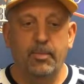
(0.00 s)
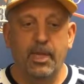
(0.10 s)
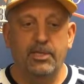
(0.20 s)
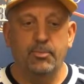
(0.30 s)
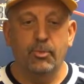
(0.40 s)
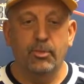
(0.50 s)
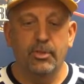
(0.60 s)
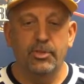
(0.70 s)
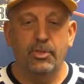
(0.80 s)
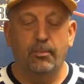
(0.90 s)
behind some
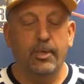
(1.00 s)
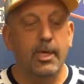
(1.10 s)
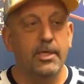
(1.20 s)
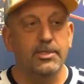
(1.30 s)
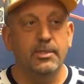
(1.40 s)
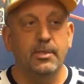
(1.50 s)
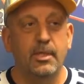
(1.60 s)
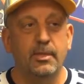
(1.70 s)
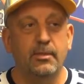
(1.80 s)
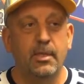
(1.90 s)
really sharp guys,
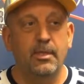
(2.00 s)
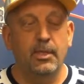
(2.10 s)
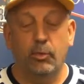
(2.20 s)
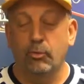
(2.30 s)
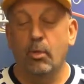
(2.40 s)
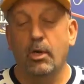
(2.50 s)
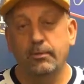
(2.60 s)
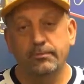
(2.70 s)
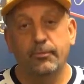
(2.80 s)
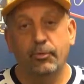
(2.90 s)
and they learned well.